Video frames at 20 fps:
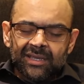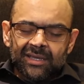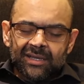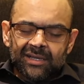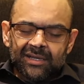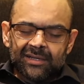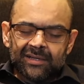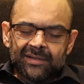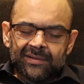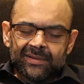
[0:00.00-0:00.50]

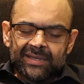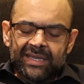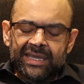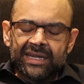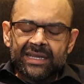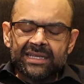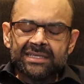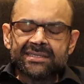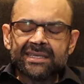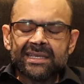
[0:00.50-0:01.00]

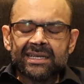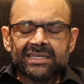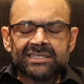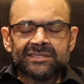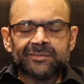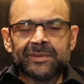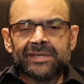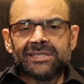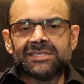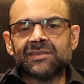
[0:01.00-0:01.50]
And it's an
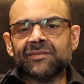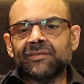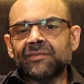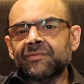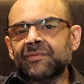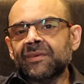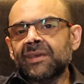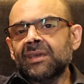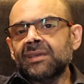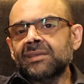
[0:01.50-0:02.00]
expensive
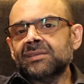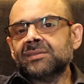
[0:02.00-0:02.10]
affair.